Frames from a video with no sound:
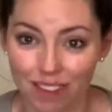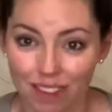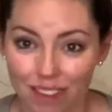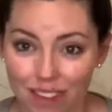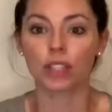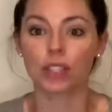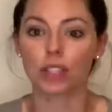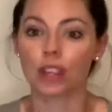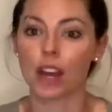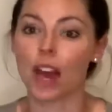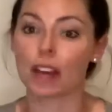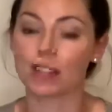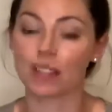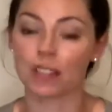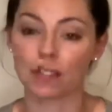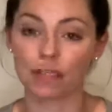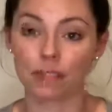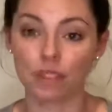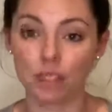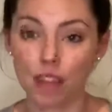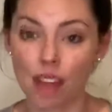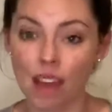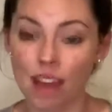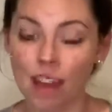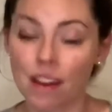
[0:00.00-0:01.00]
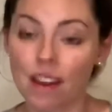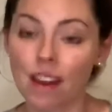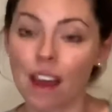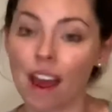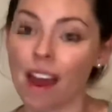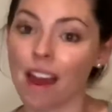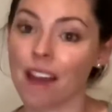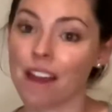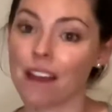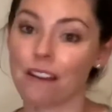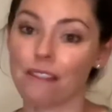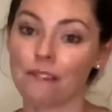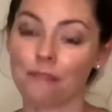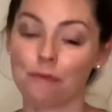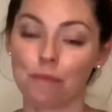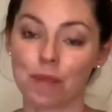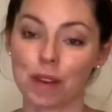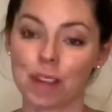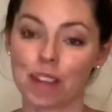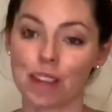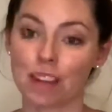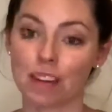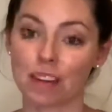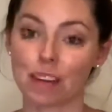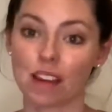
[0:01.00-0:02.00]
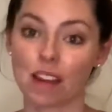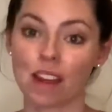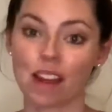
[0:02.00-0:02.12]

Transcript: So as I've said, I have been